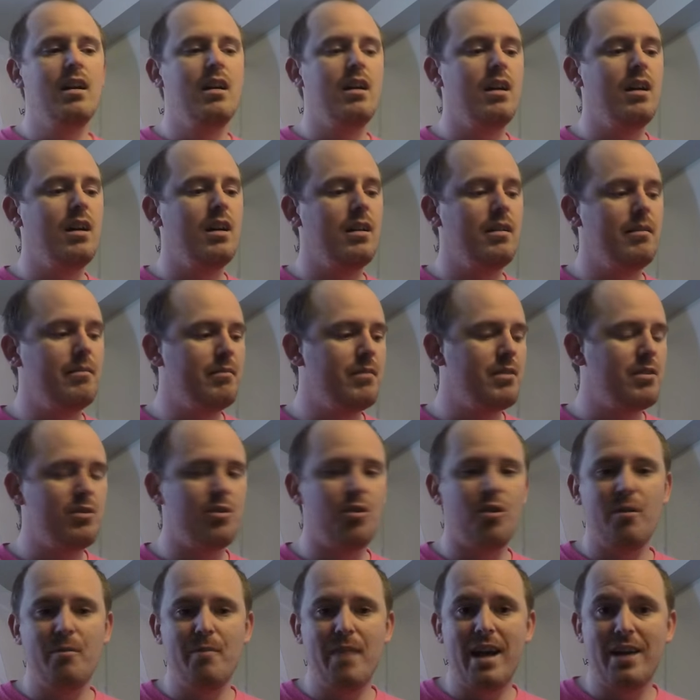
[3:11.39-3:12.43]
Um,
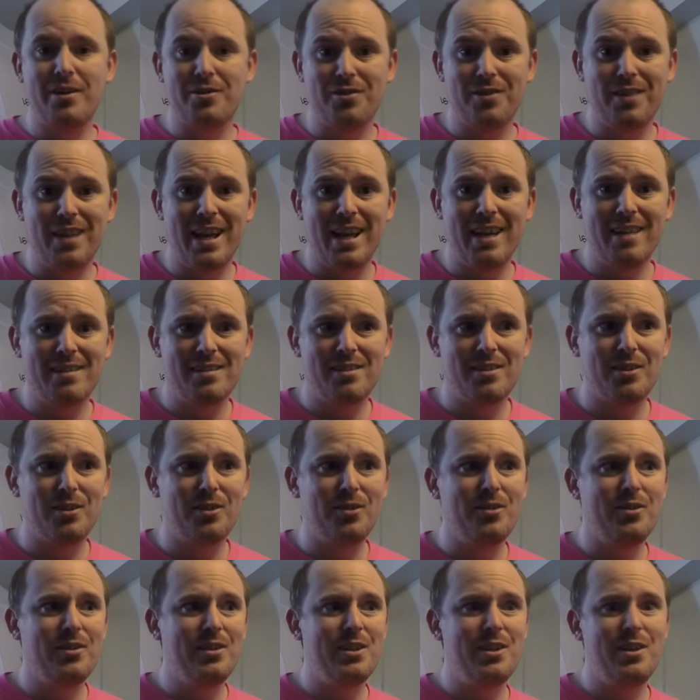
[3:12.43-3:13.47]
so imagine that.
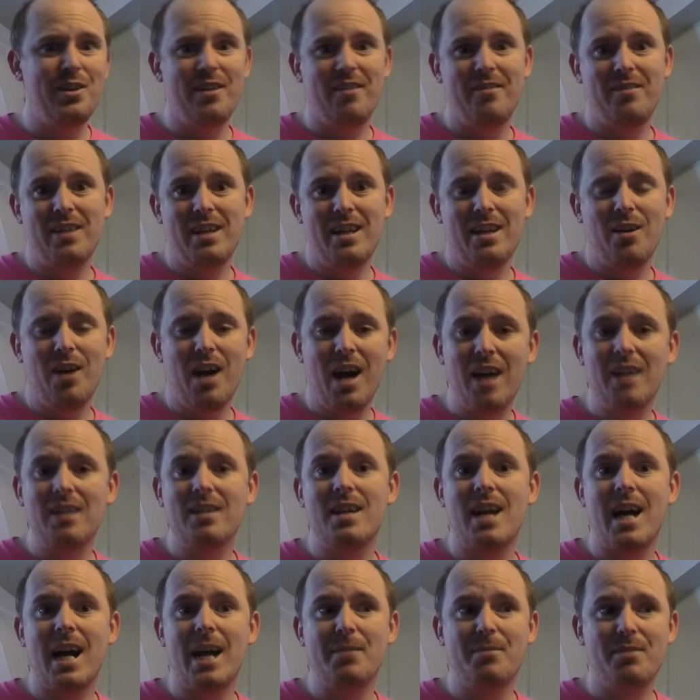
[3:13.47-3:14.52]
So you have a
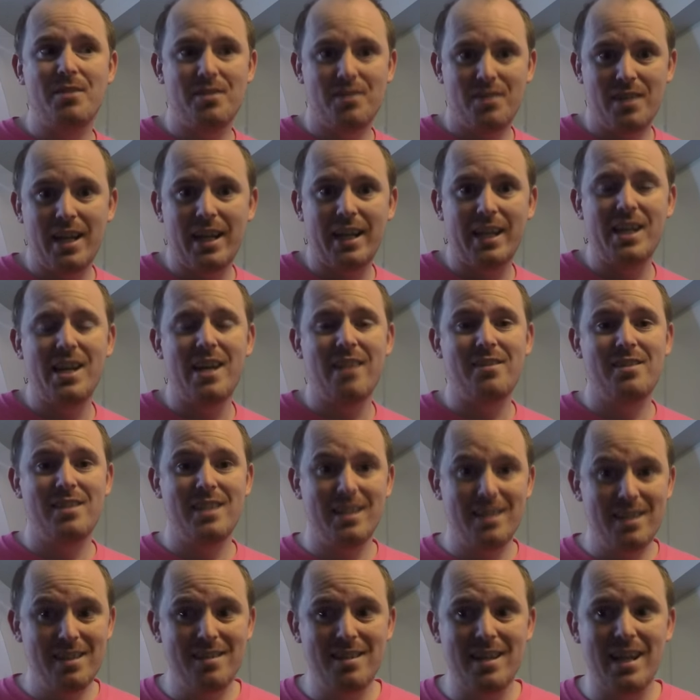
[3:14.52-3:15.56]
hundred items a second, you have
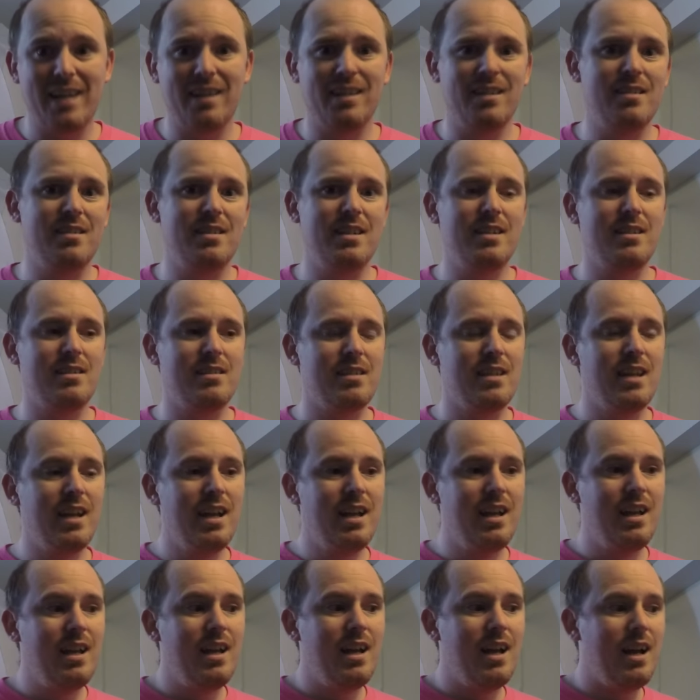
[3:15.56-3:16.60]
sixty seconds. That's,
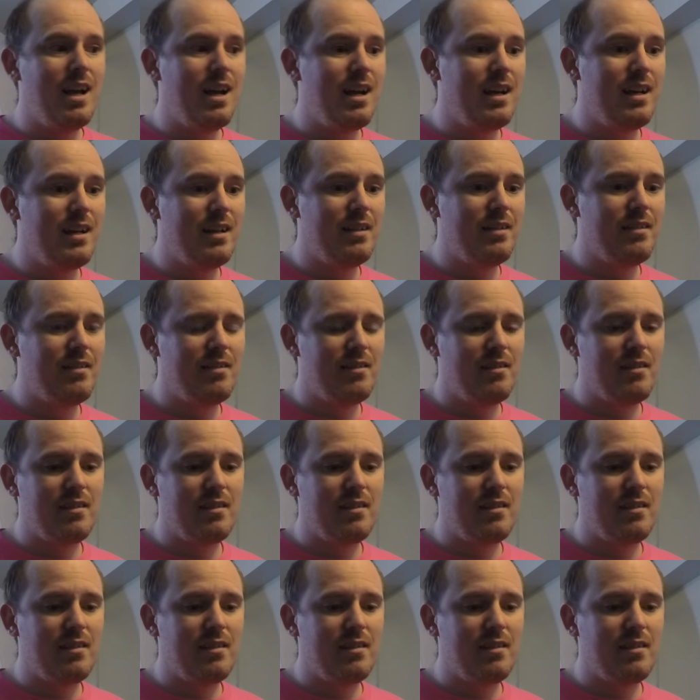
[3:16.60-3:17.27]
uh,